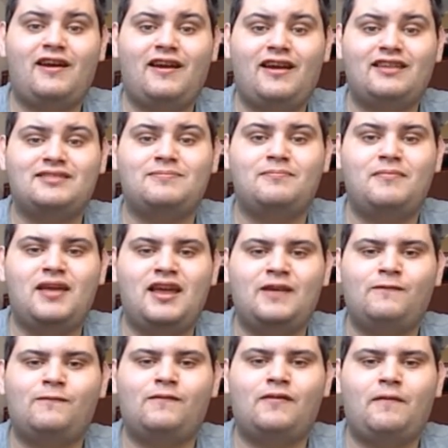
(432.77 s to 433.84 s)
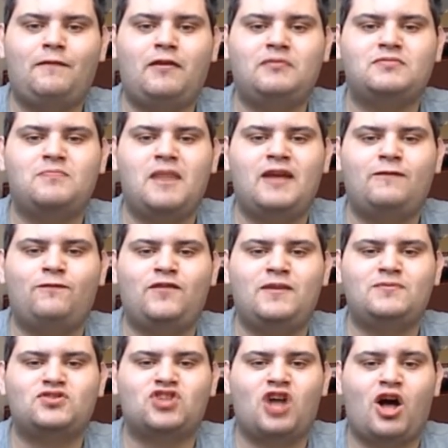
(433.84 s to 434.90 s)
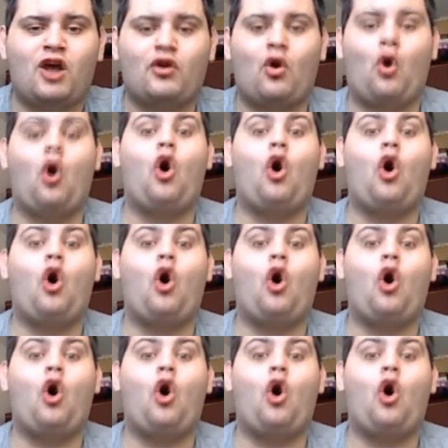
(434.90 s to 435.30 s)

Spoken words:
the film's main theme song